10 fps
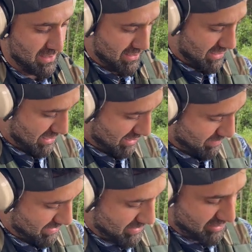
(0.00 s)

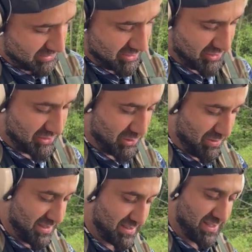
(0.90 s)
And then there's also
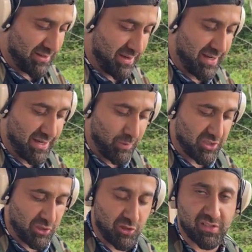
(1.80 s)
this thing right here,
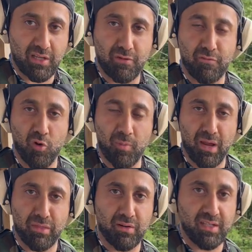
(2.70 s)
which looks like a
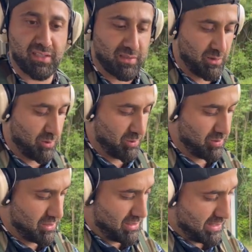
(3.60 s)
4x32
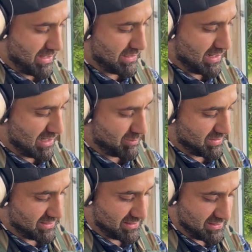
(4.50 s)
ACOG,
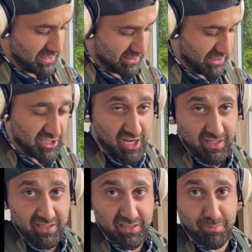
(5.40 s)
but this is actually a
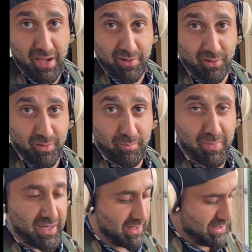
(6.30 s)
Chinese model
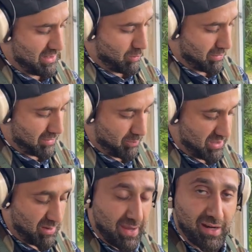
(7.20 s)
make with a
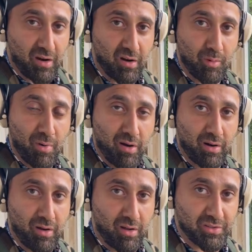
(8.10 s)
piggyback
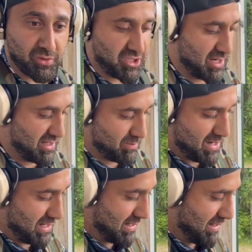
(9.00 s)
RMR, also Chinese
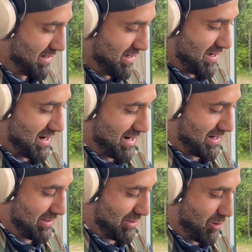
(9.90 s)
made.
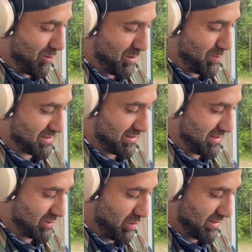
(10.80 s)
The whole purpose of
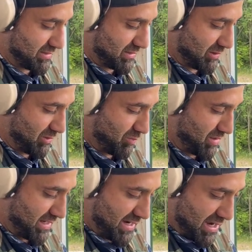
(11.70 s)
this was to
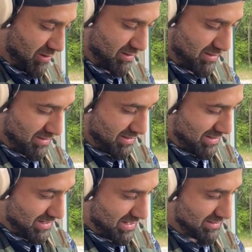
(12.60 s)
bring it out
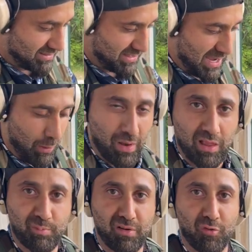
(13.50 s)
and see how well
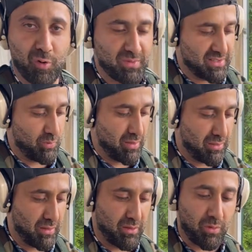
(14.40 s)
it performs
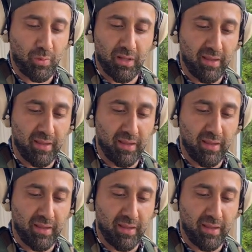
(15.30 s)
with the real